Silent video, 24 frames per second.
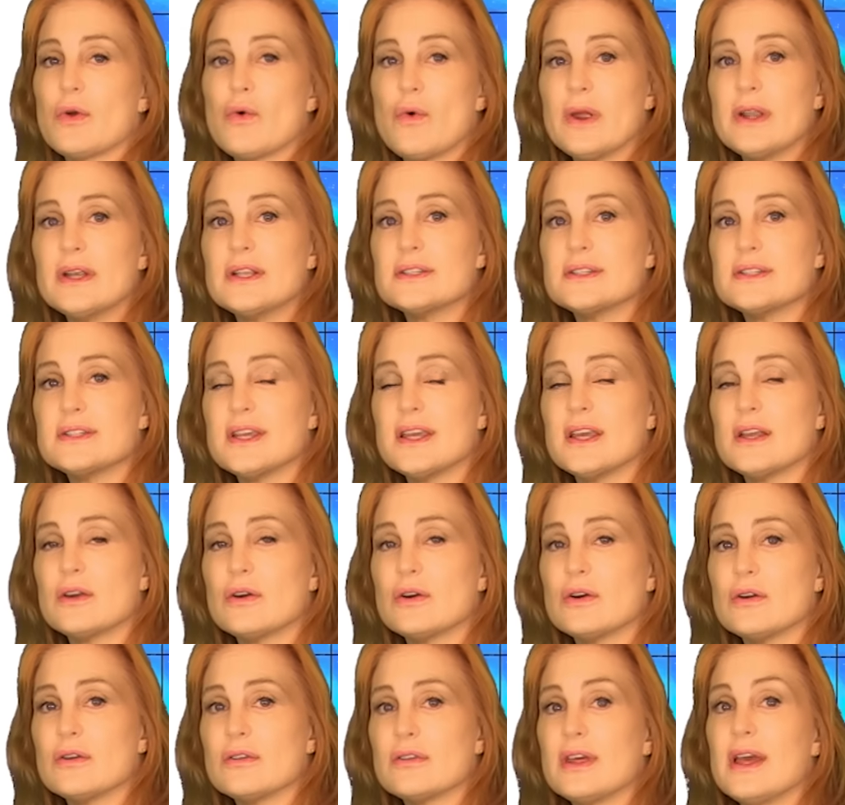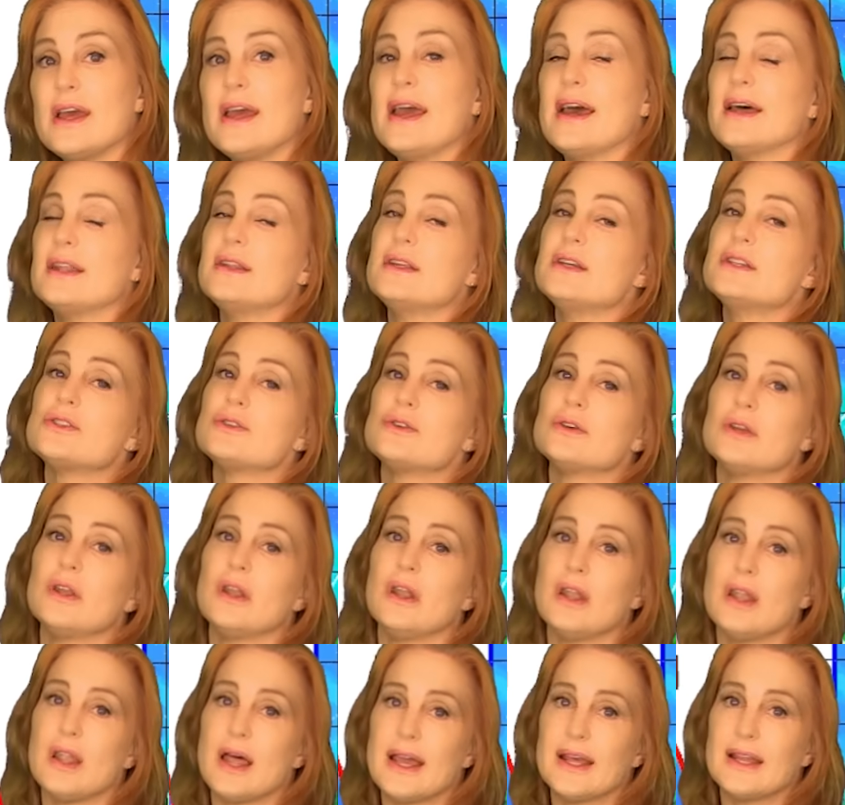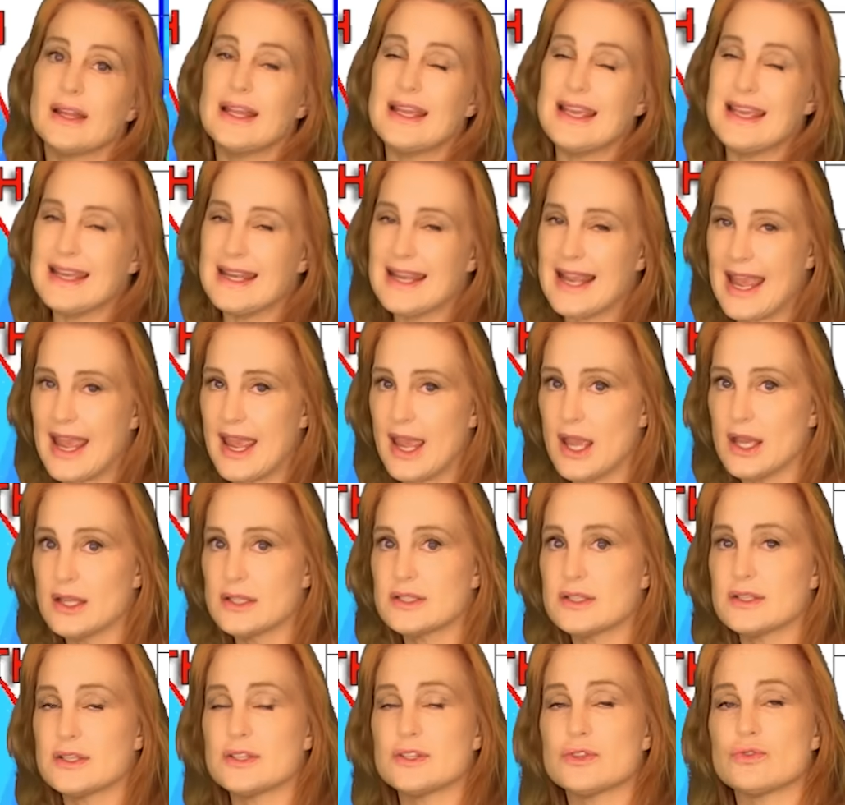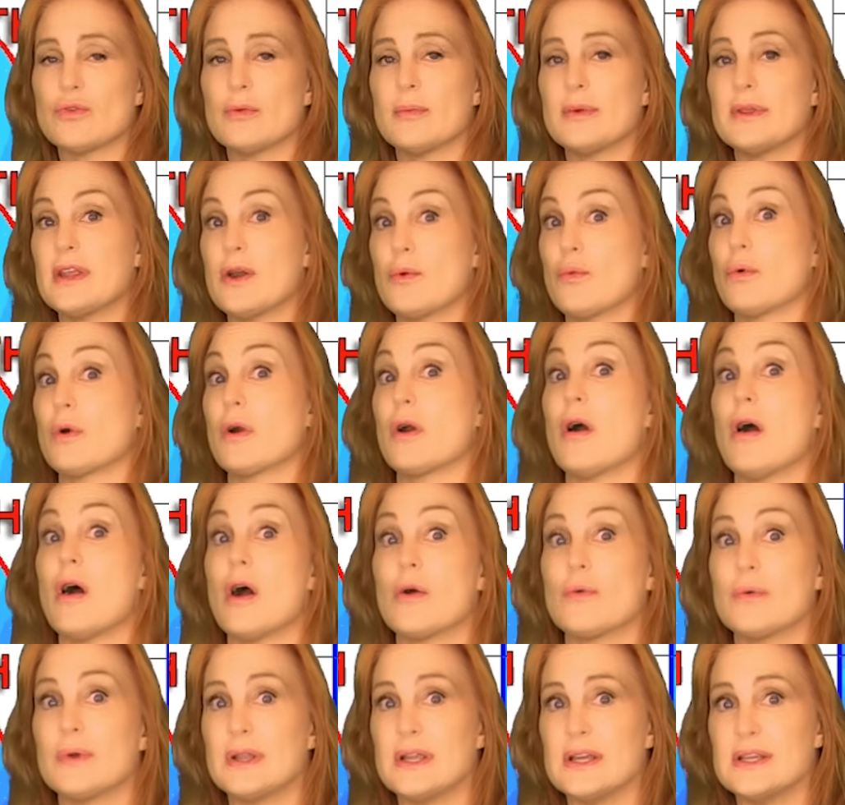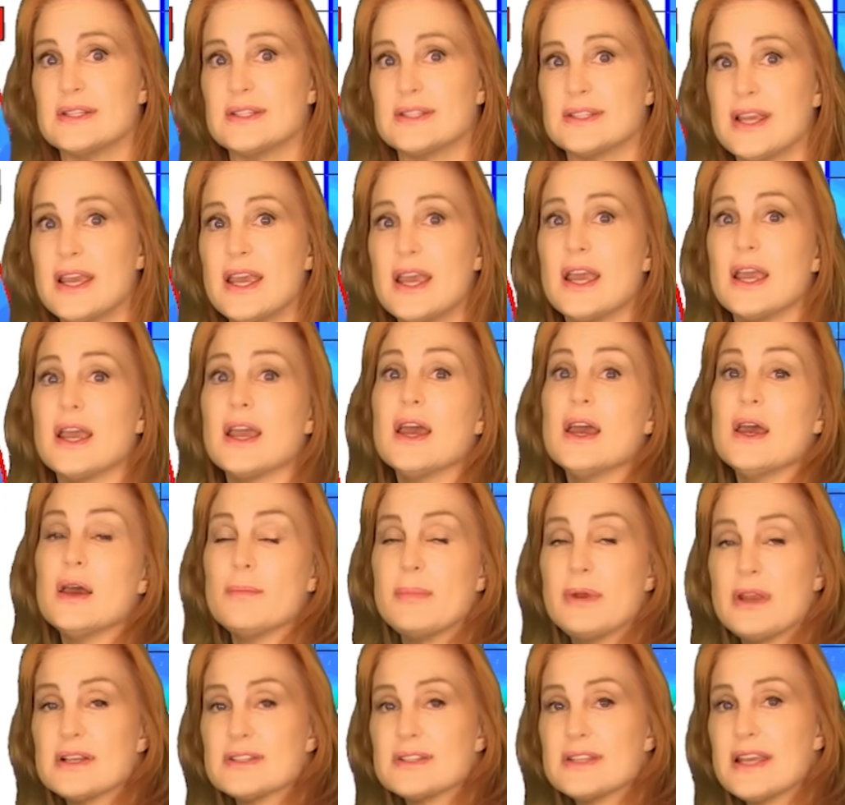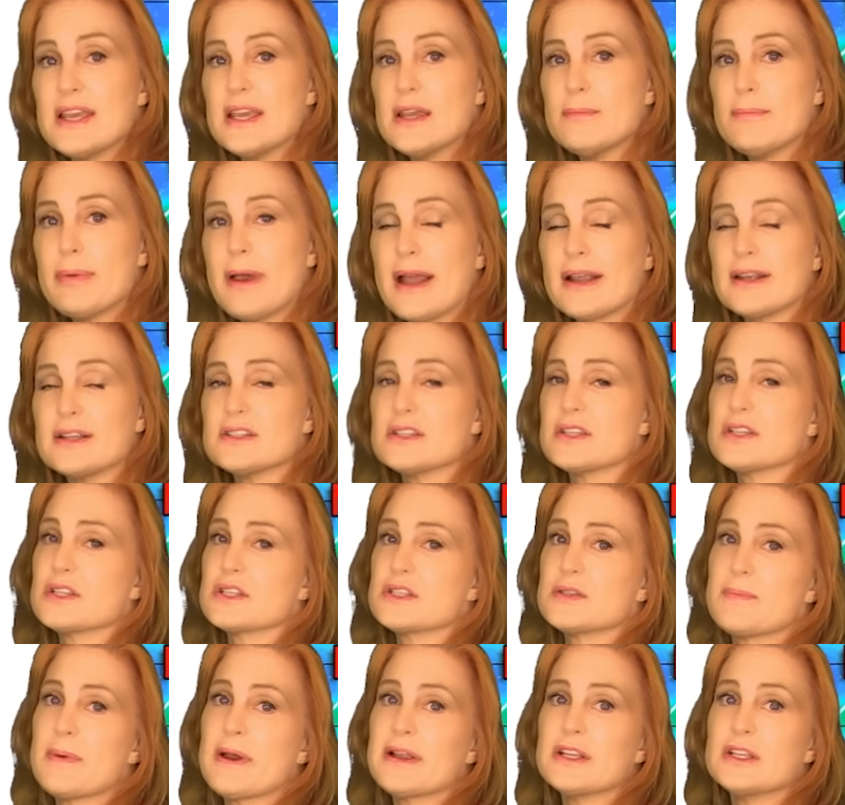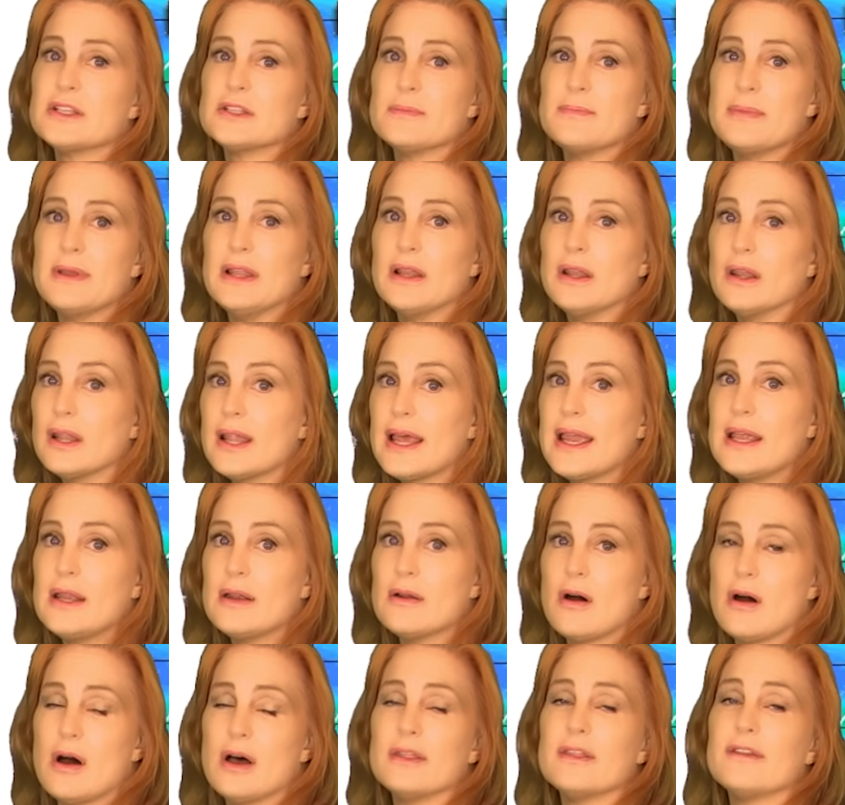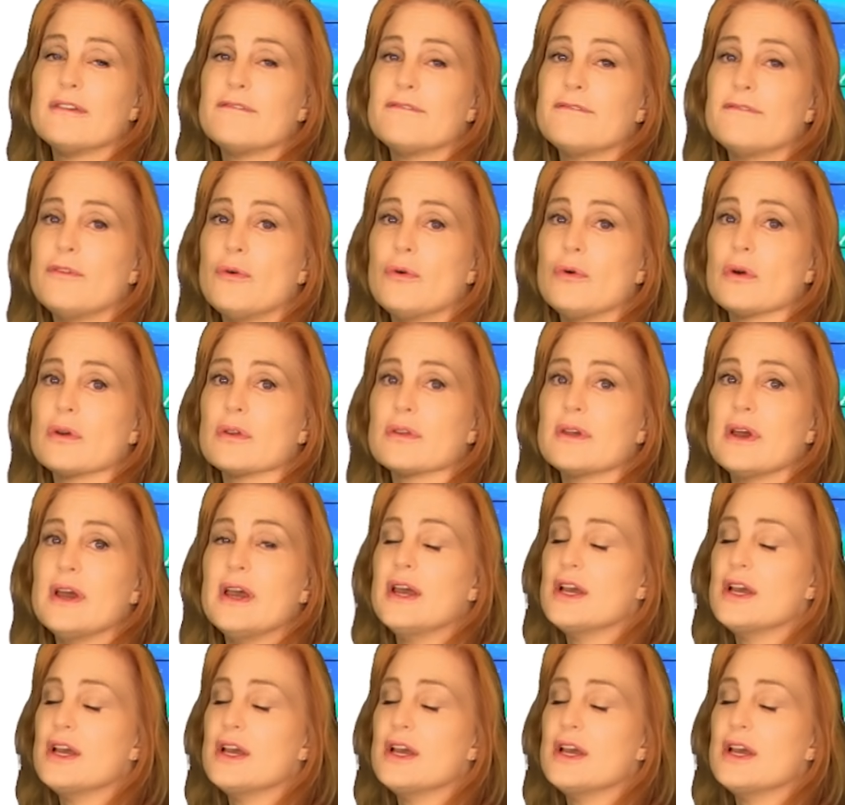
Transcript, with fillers: we're going to see at Earth, and this could likely enhance the storming that we're already seeing because the impact is expected to be late on the 4th.